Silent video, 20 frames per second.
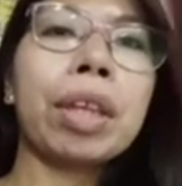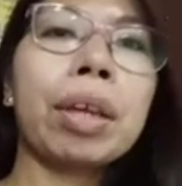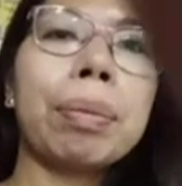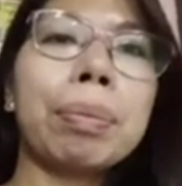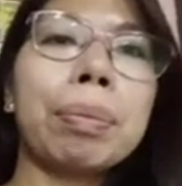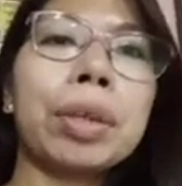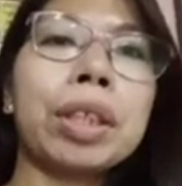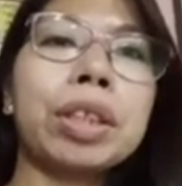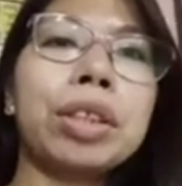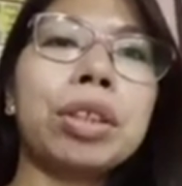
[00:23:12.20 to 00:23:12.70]

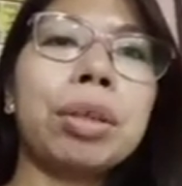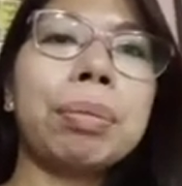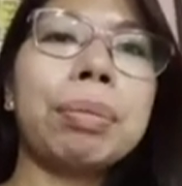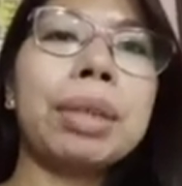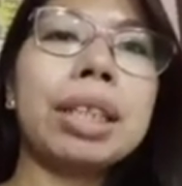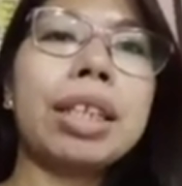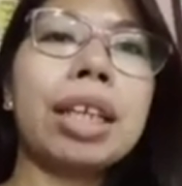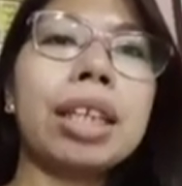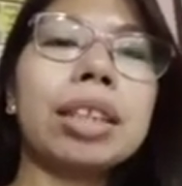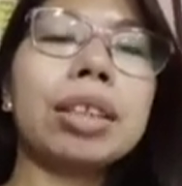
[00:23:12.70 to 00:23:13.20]

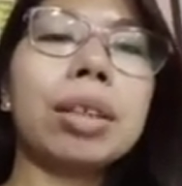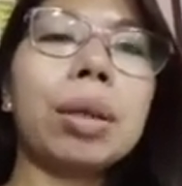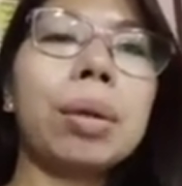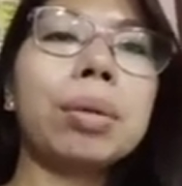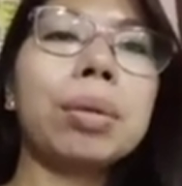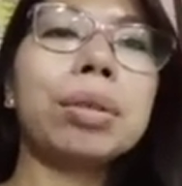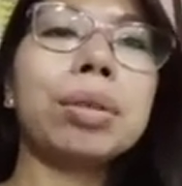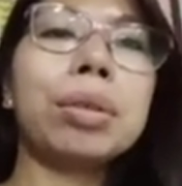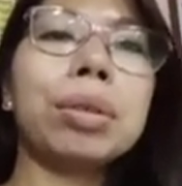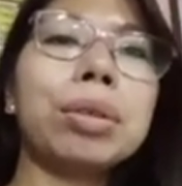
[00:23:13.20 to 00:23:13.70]
predominant
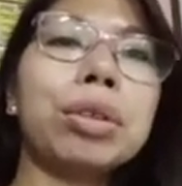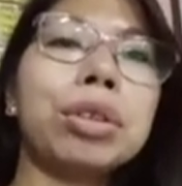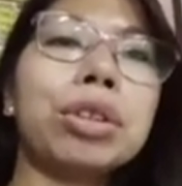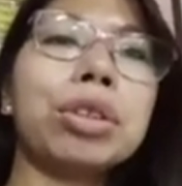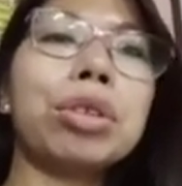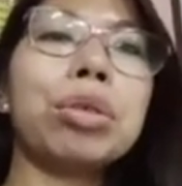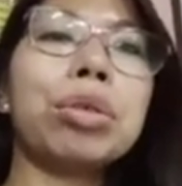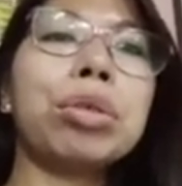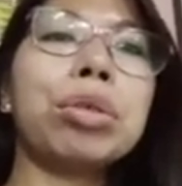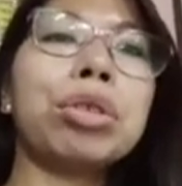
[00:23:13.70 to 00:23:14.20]
also
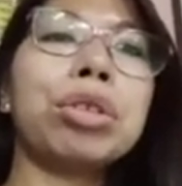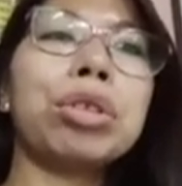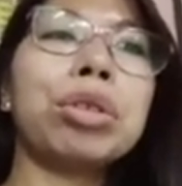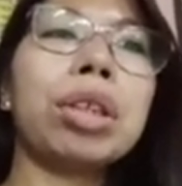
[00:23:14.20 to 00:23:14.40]
due to